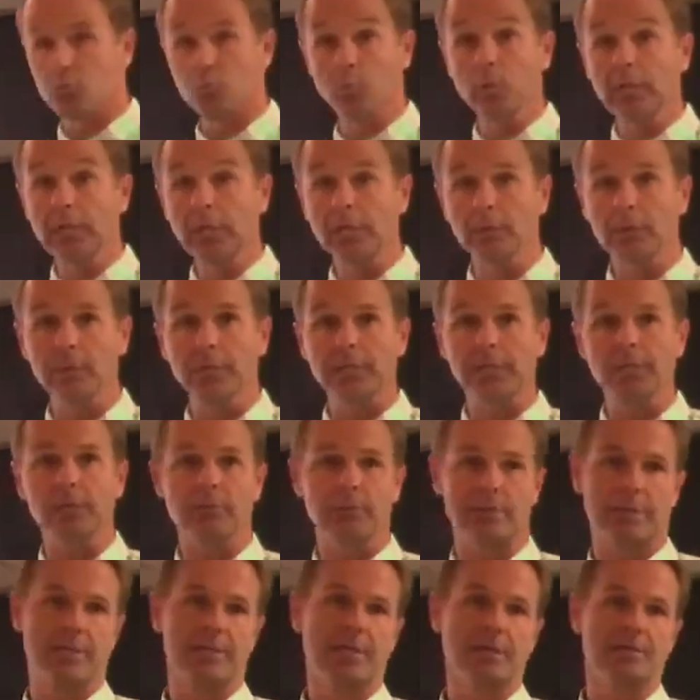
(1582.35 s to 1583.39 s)
was really, really
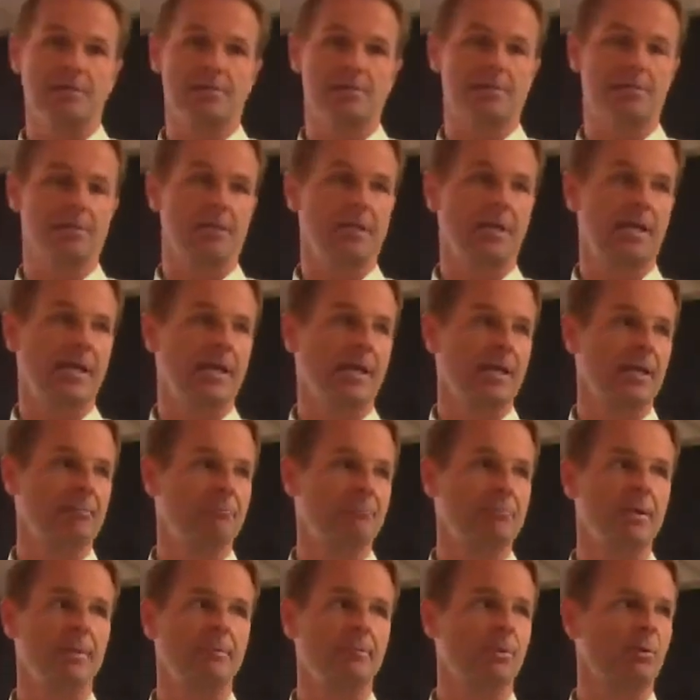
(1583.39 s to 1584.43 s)
good with kids,
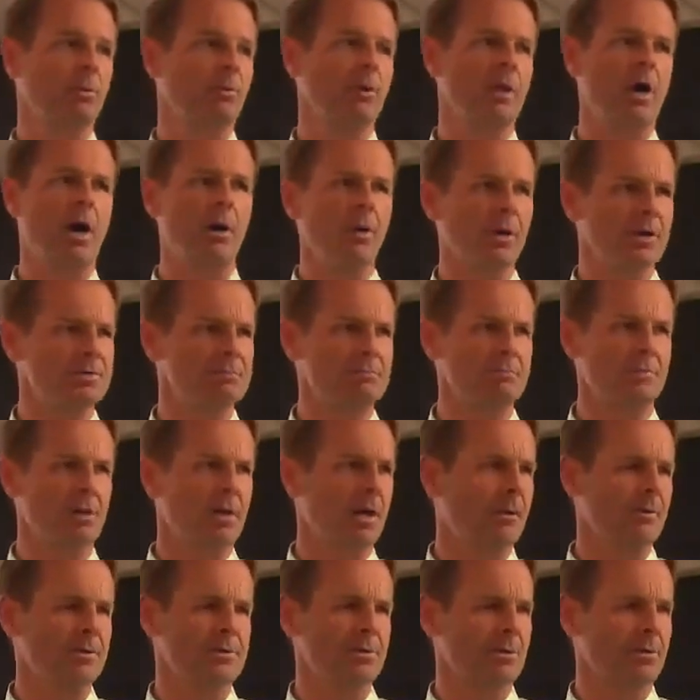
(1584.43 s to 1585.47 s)
and people would always
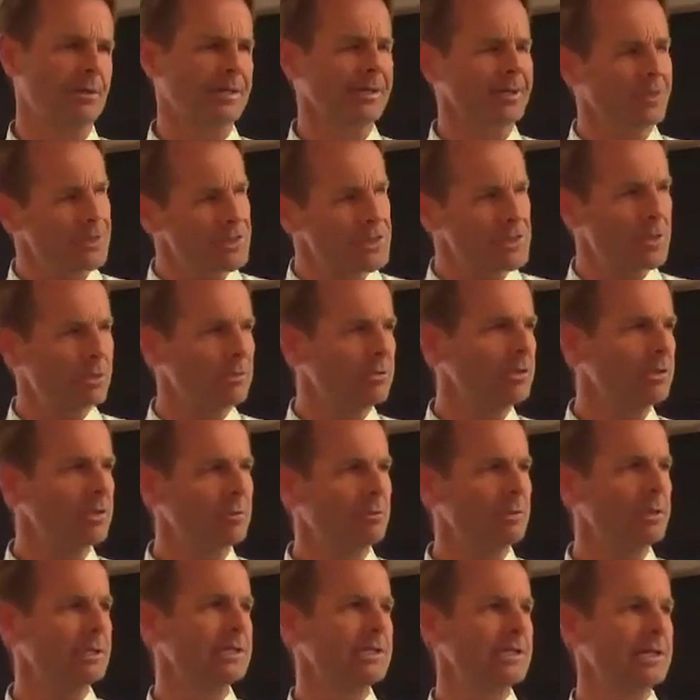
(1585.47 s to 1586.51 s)
comment to her like, "You're so
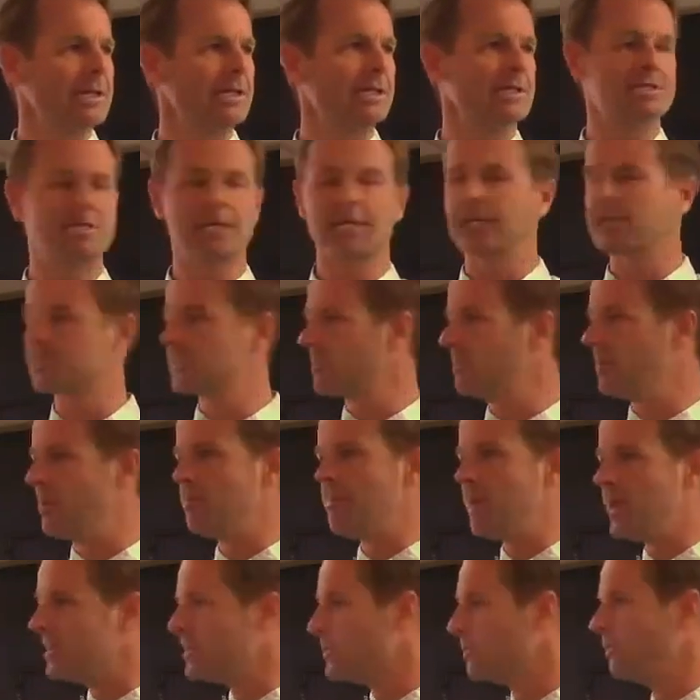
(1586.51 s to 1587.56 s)
good with kids. Like it's gonna be
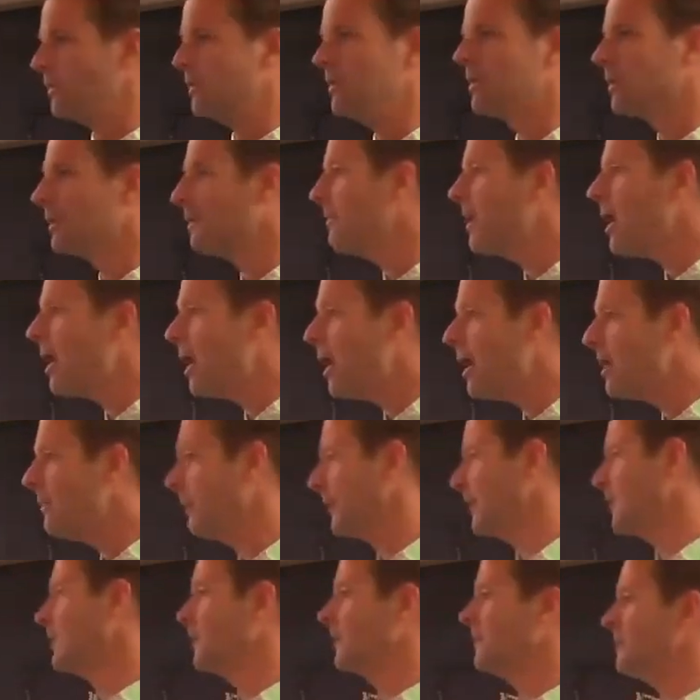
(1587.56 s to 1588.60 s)
amazing when you're a mom.
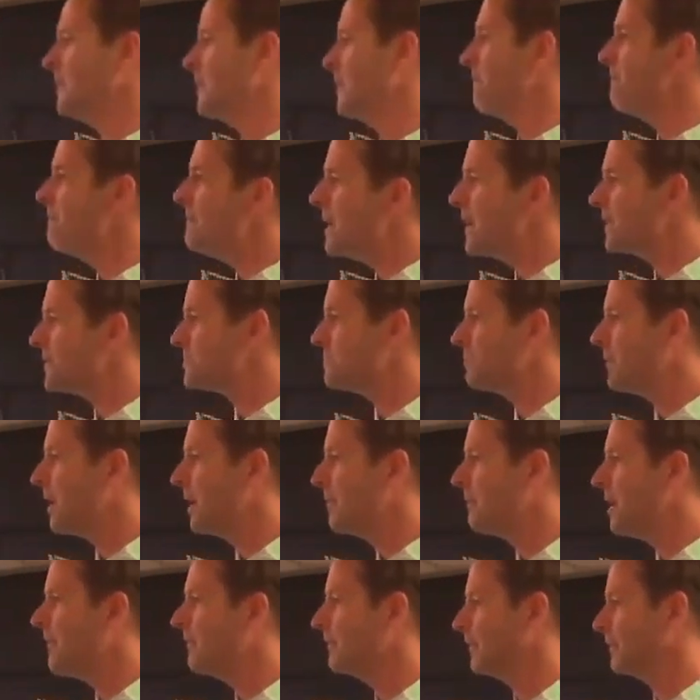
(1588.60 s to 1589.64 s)
Like you're gonna be the best
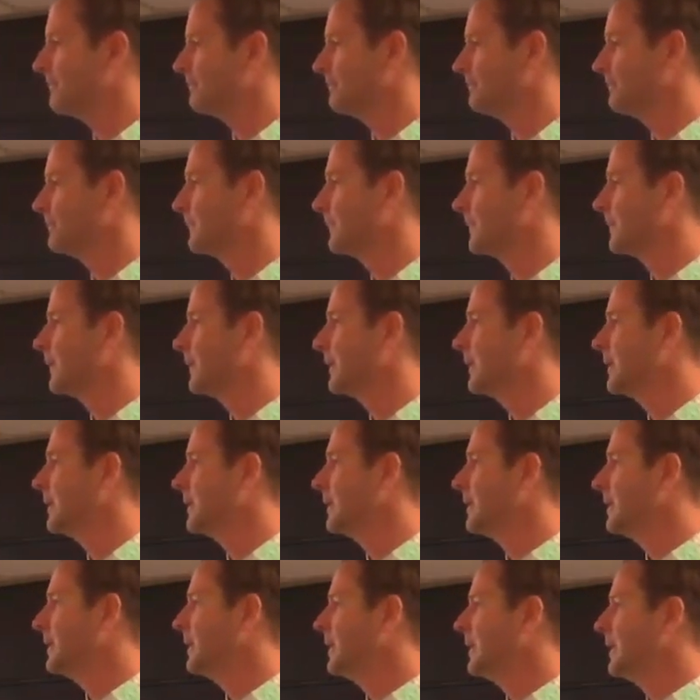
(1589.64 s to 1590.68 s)
mom ever."
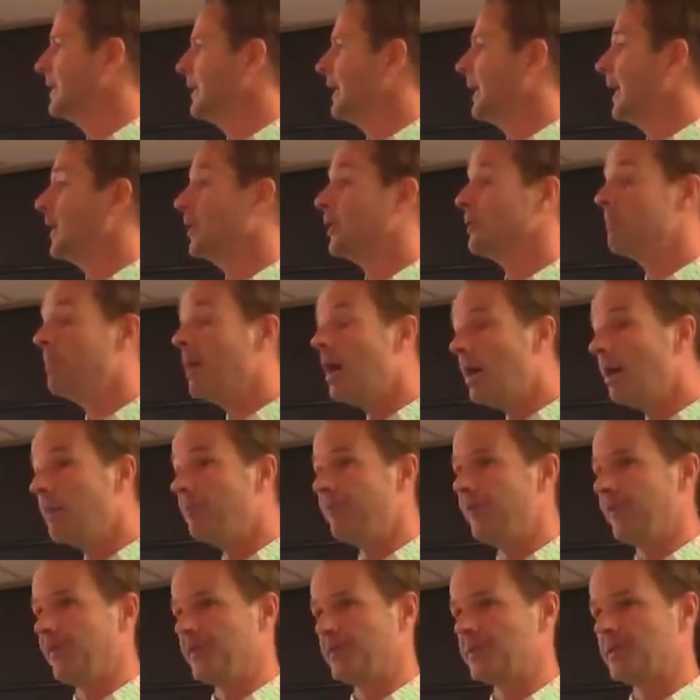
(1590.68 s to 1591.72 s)
And her mom
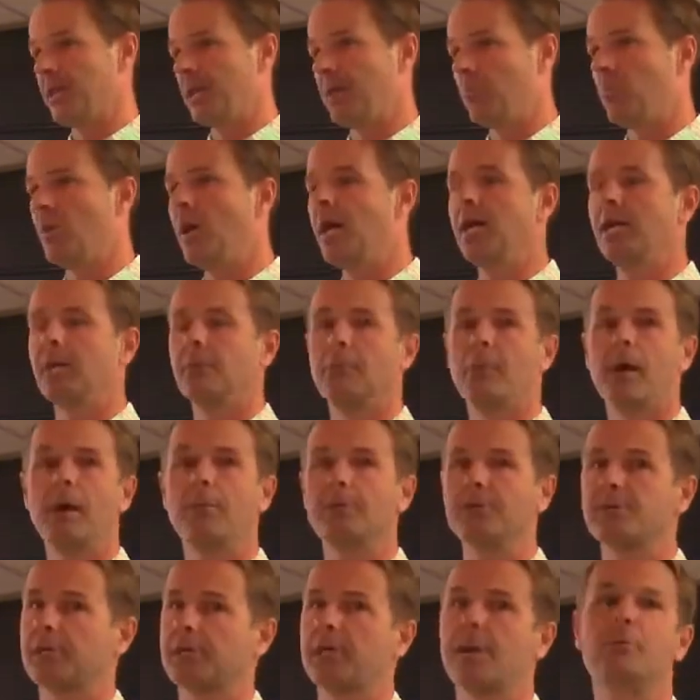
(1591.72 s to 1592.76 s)
felt the same way. And her
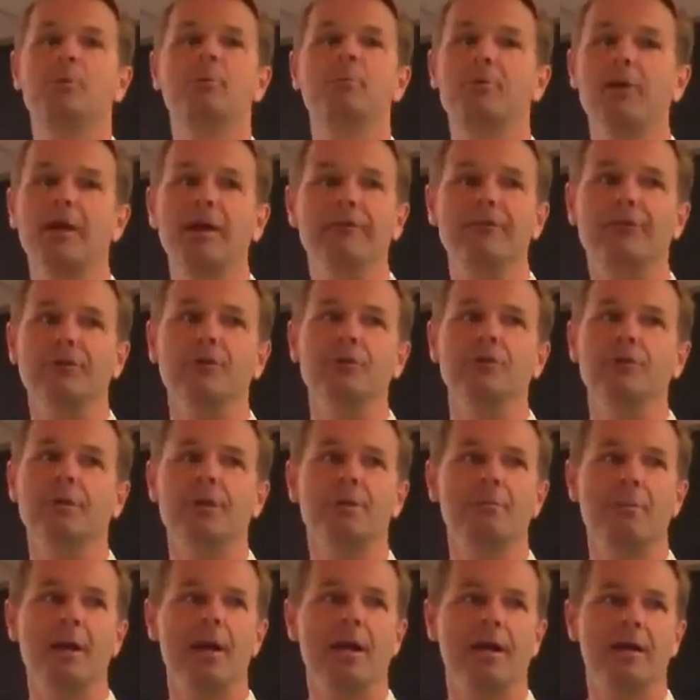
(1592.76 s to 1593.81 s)
mom was like, I'm going to pray for you to
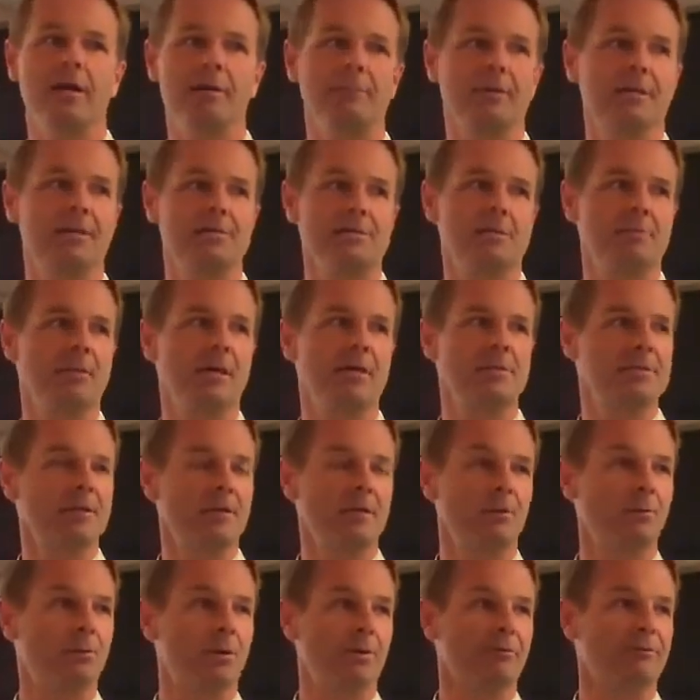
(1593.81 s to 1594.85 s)
get married because the best
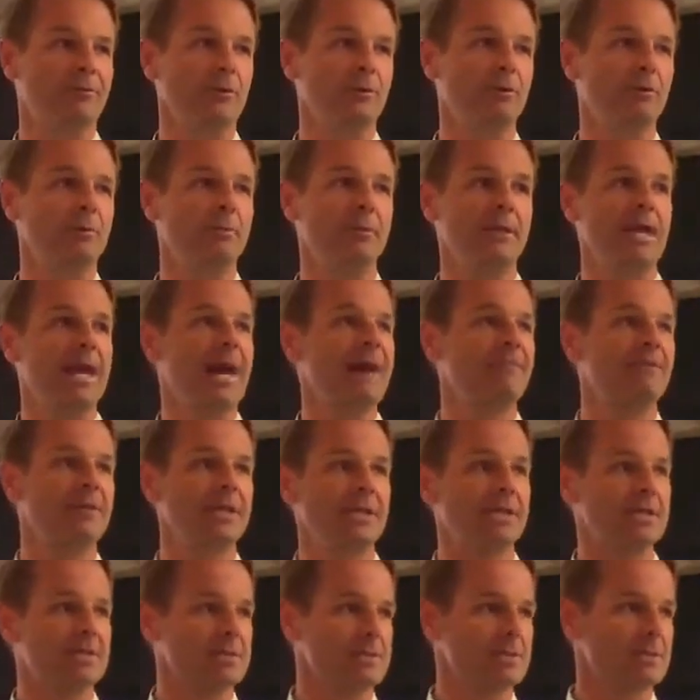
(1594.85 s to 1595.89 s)
thing in the world for you would be to have
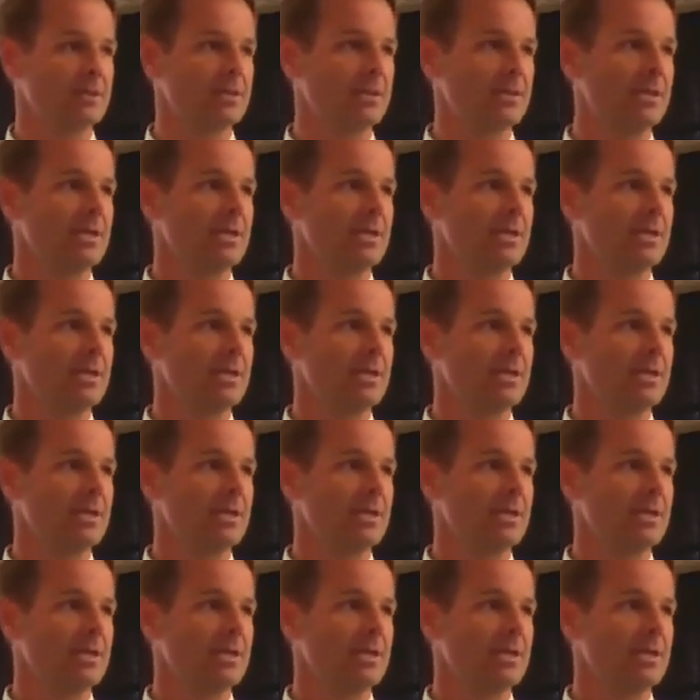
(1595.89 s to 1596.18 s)
kids.